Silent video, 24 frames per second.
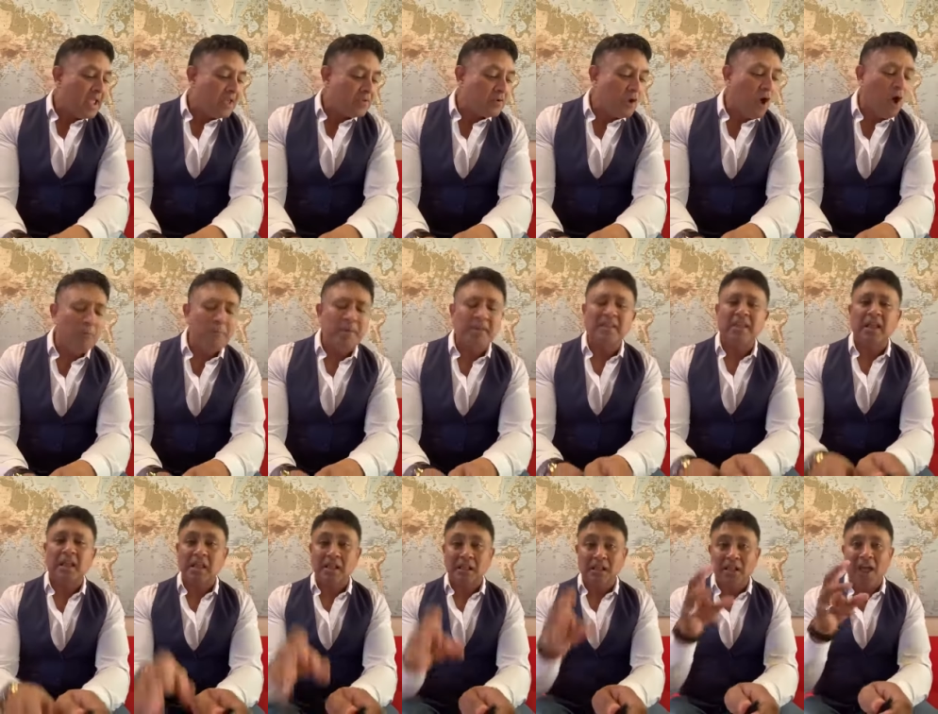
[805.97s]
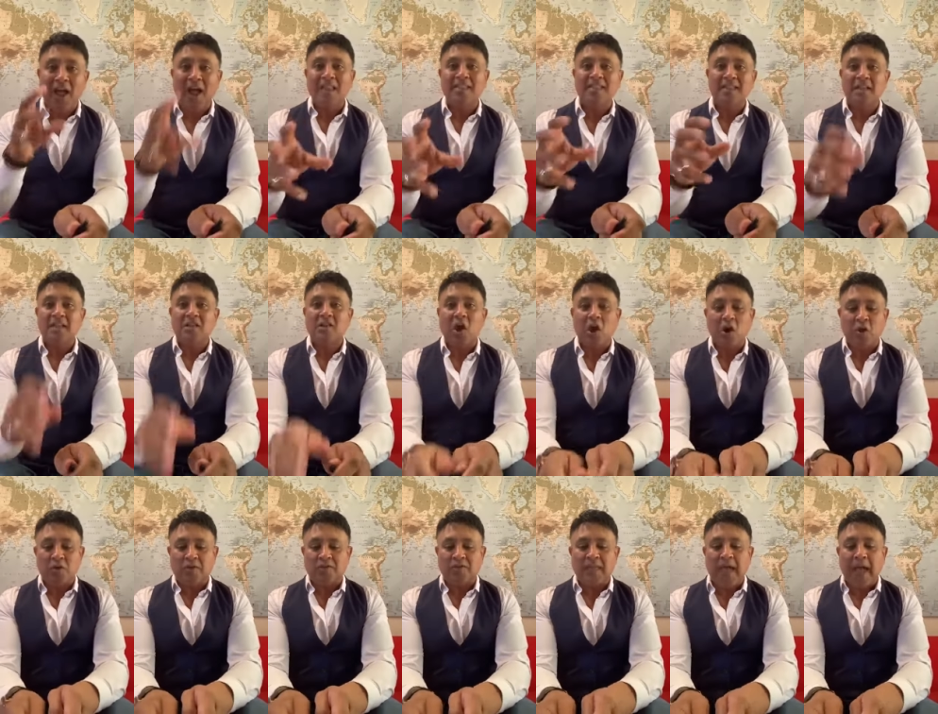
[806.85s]
So I'll be delighted to
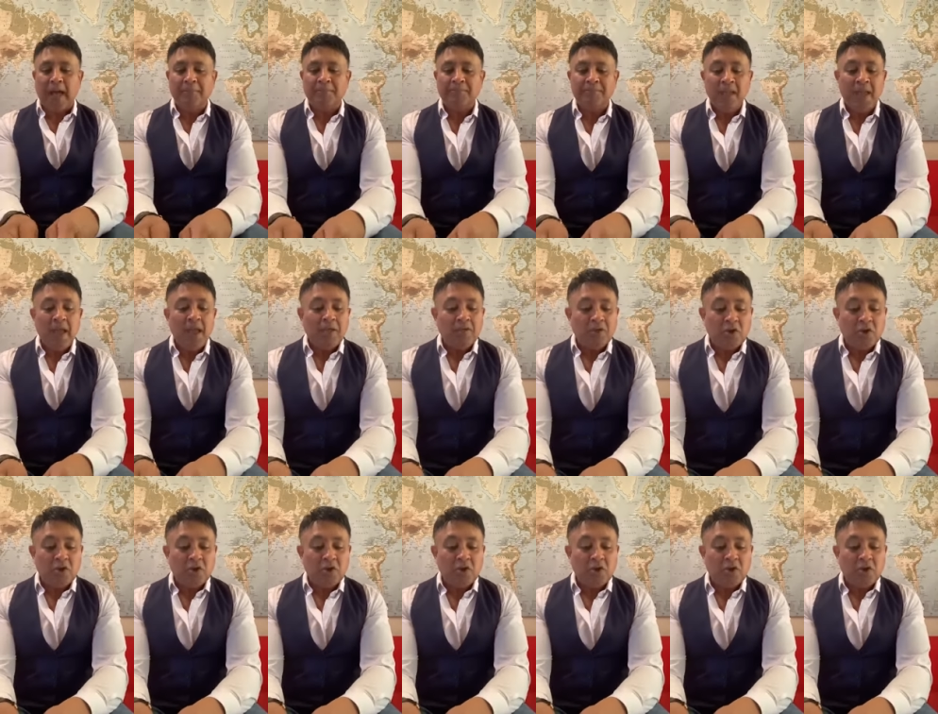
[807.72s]
host that.